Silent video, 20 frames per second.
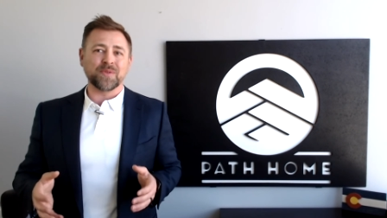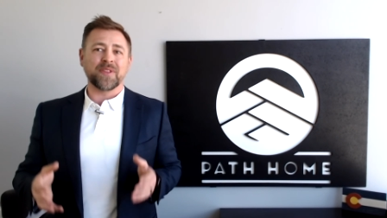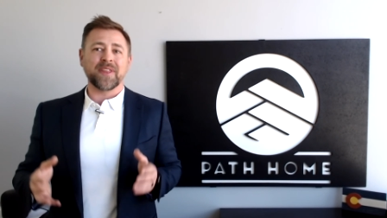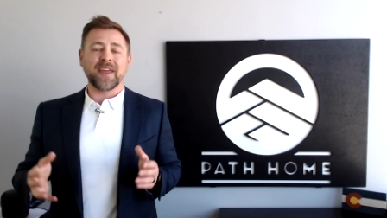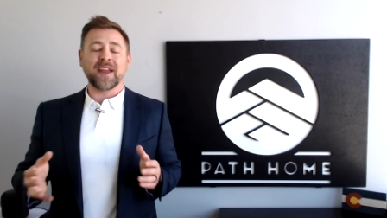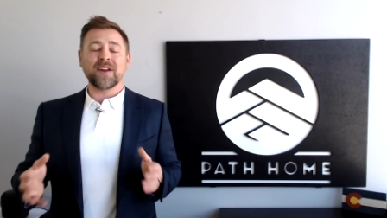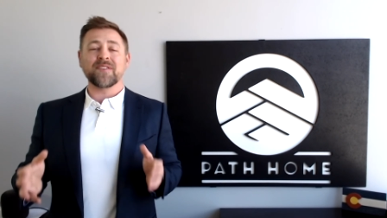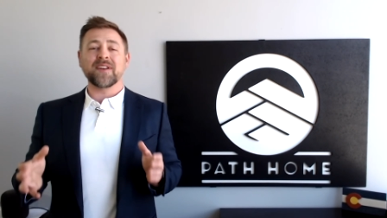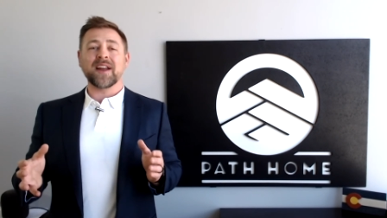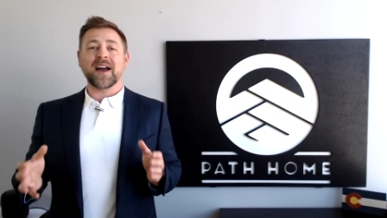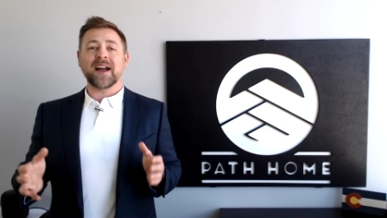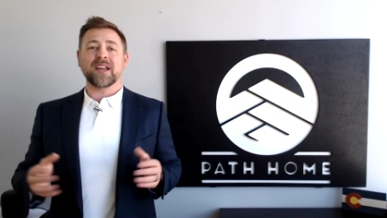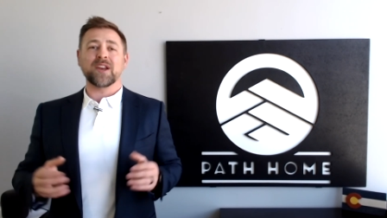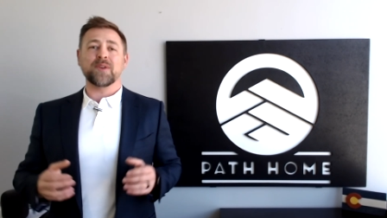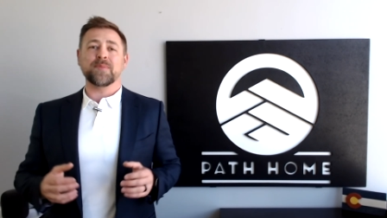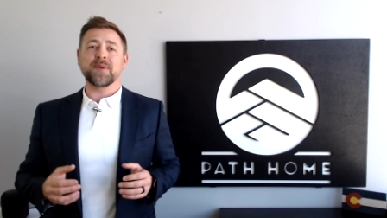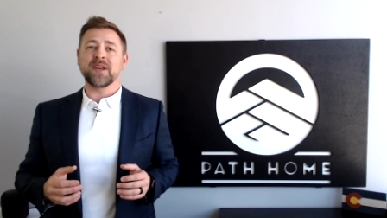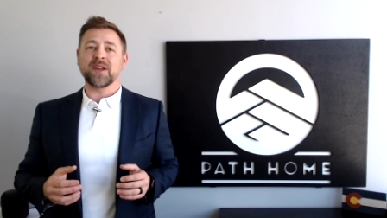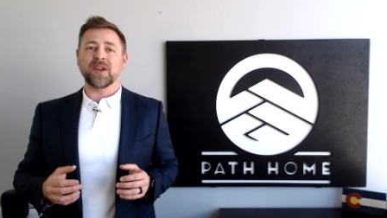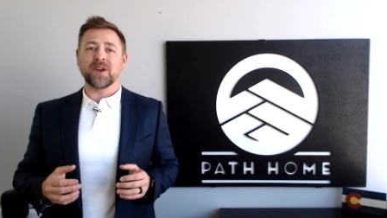They are not going
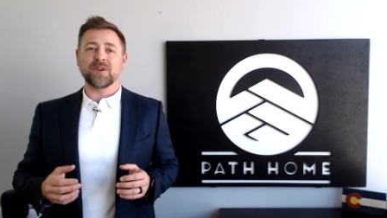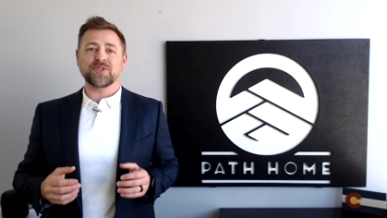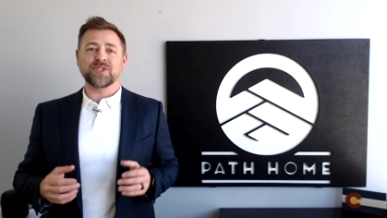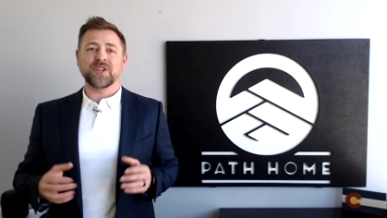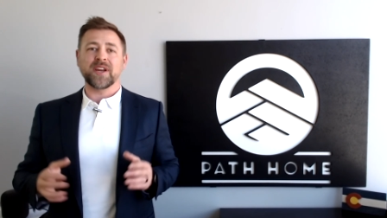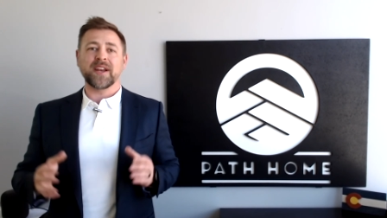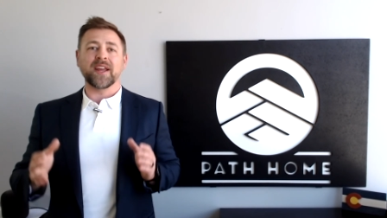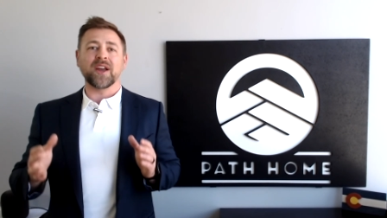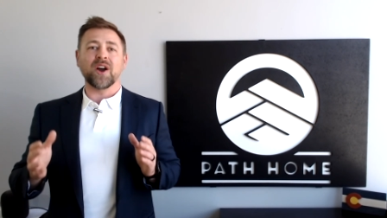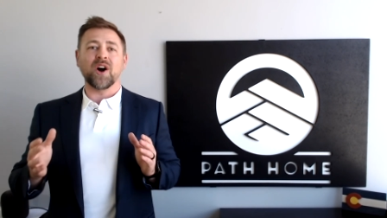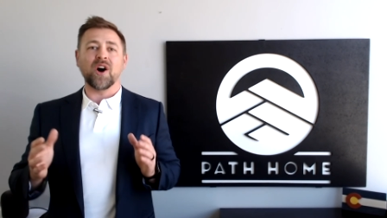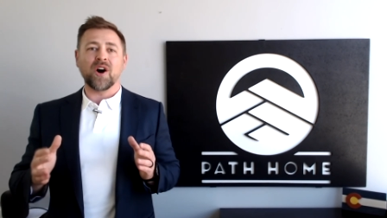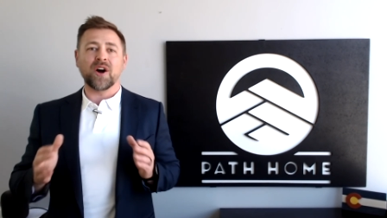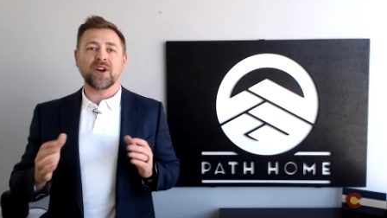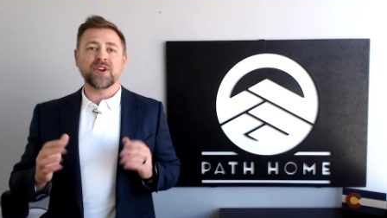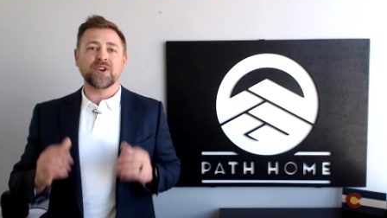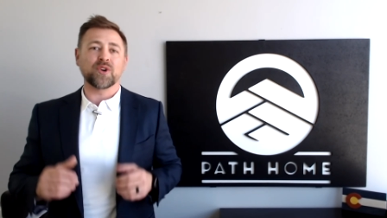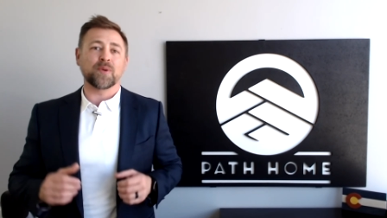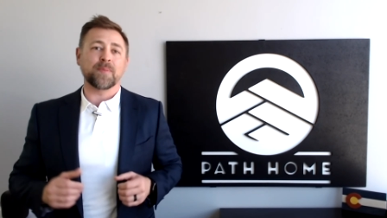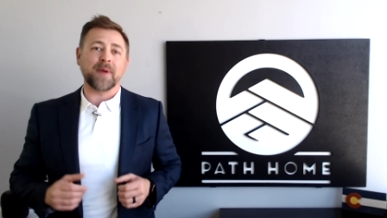to be negotiating
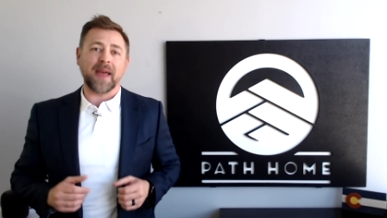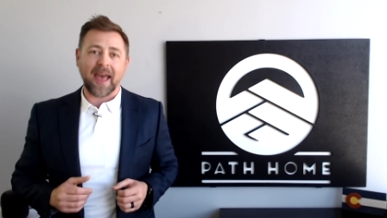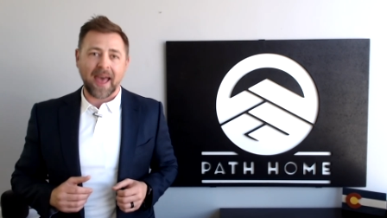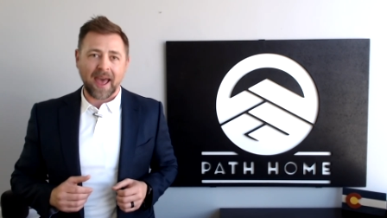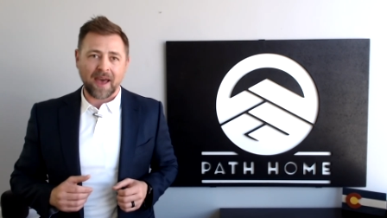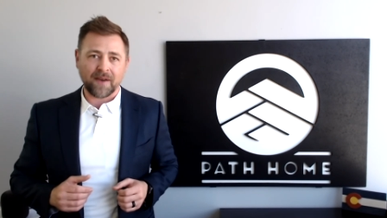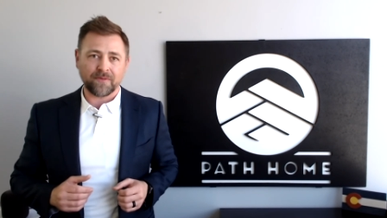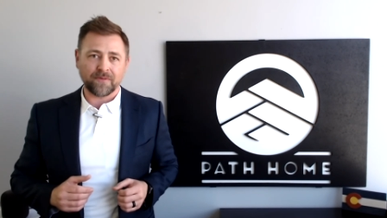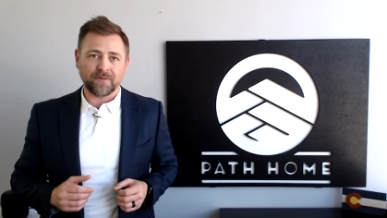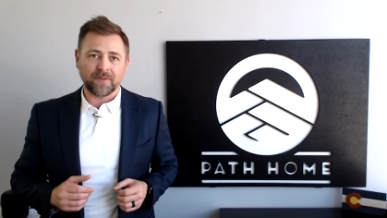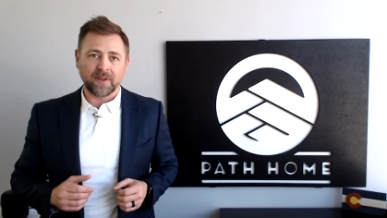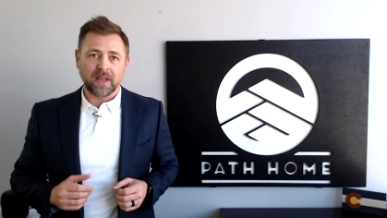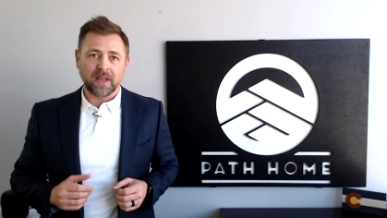on your behalf.